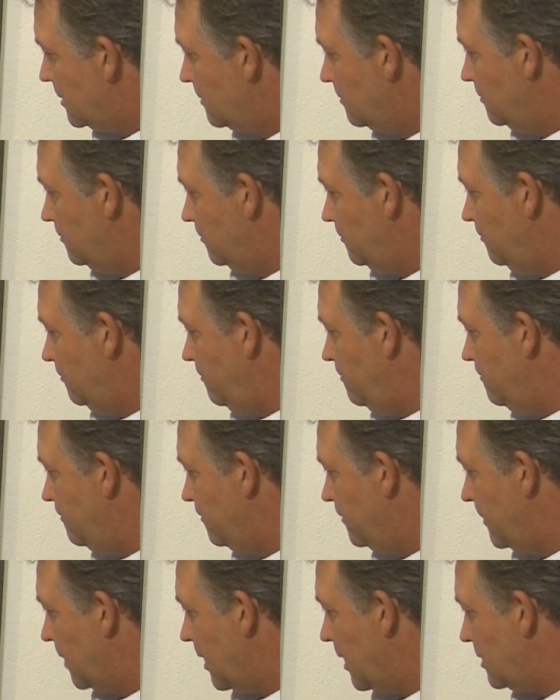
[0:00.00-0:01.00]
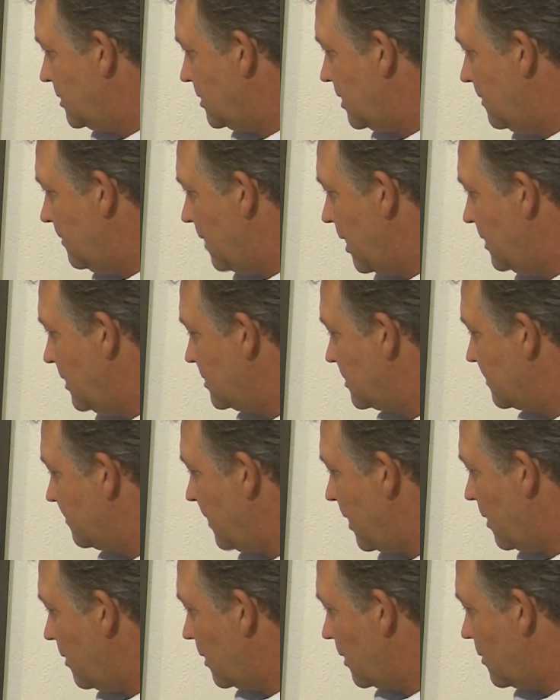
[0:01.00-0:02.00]
the AC mains and
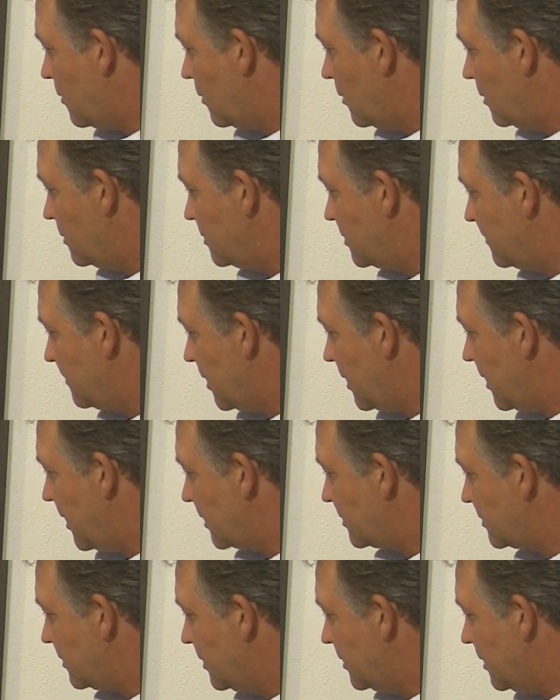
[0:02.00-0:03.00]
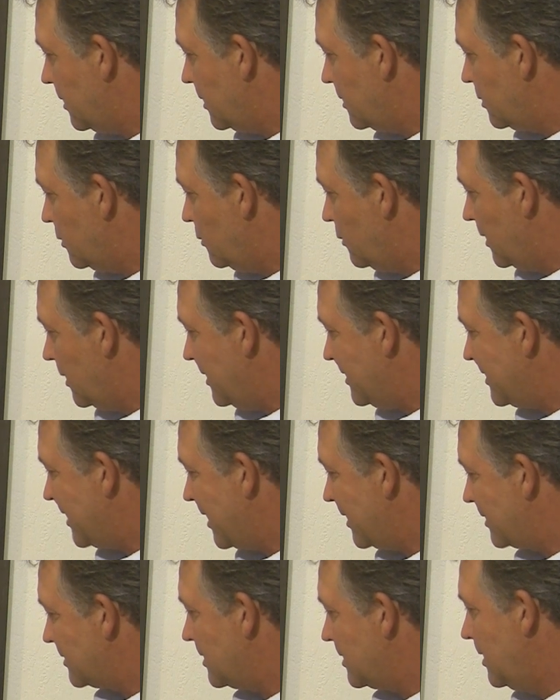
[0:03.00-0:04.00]
power cords. I'm not actually going to do any
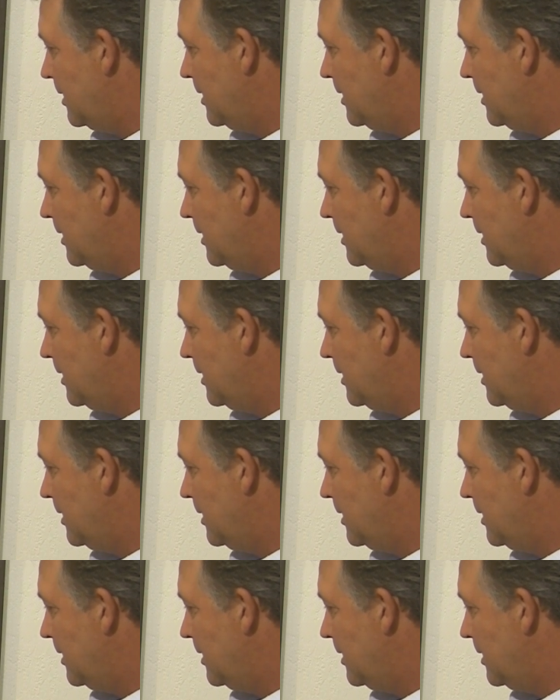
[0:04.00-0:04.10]
tests